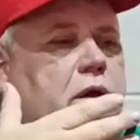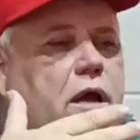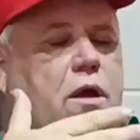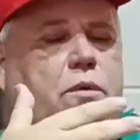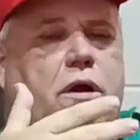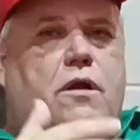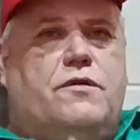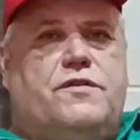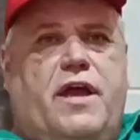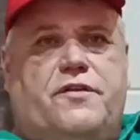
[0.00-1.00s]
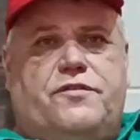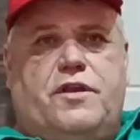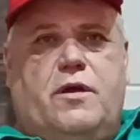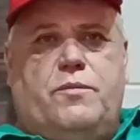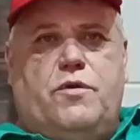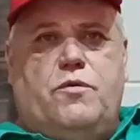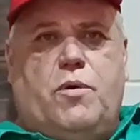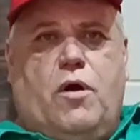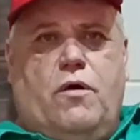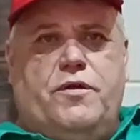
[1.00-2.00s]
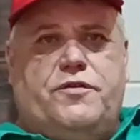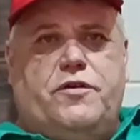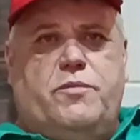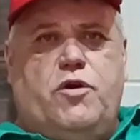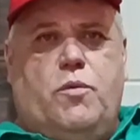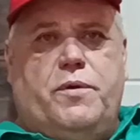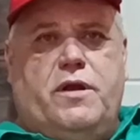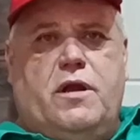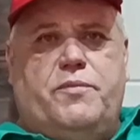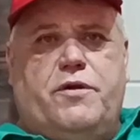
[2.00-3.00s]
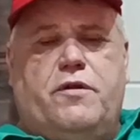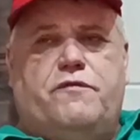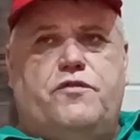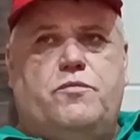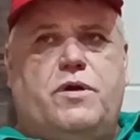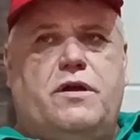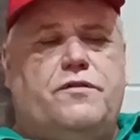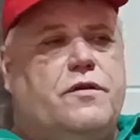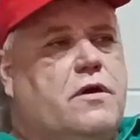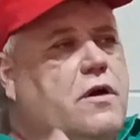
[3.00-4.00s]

Uh, we're close to S&M, new mall that's going to be opening up here in a few months.